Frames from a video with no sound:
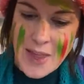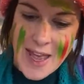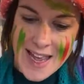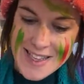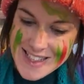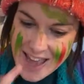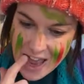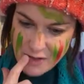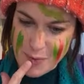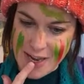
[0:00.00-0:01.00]
Here's a
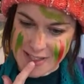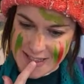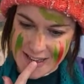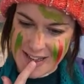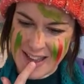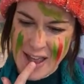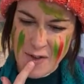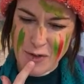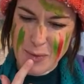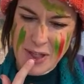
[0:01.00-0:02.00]
cave painting
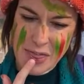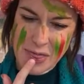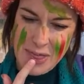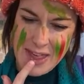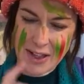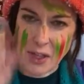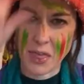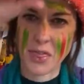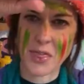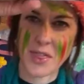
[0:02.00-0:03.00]
from, I think,
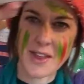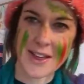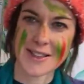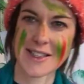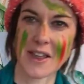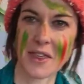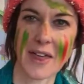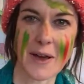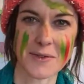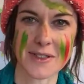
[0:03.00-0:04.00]

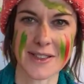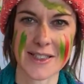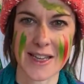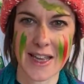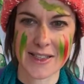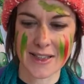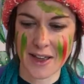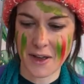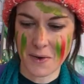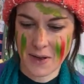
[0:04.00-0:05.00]
30,000 years
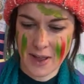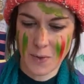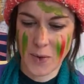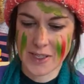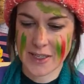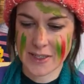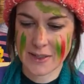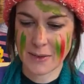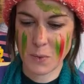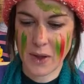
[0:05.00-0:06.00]
ago, which is,
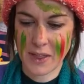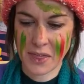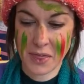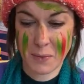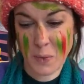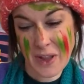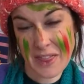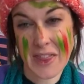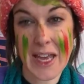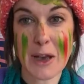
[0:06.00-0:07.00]
we
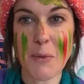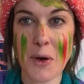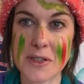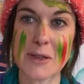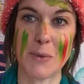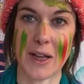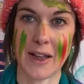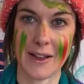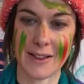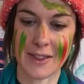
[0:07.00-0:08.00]
think,
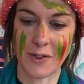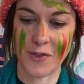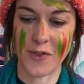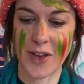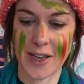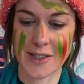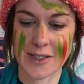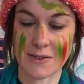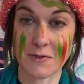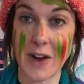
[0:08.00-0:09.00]
possibly the
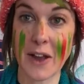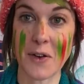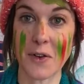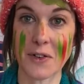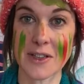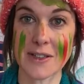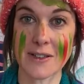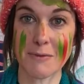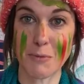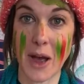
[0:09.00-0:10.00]
first record
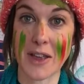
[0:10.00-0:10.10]
by